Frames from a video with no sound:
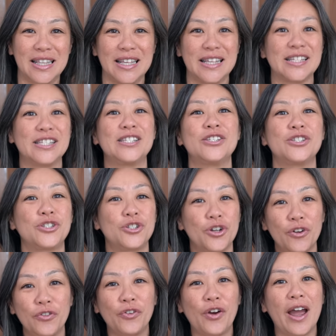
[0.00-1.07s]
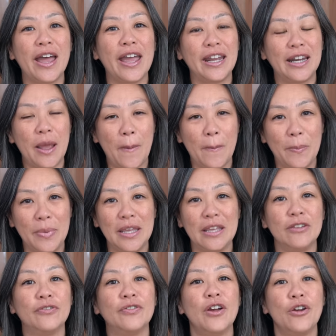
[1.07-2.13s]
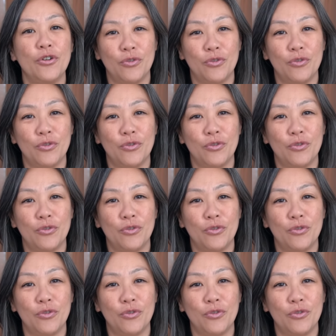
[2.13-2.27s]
this stir fried beef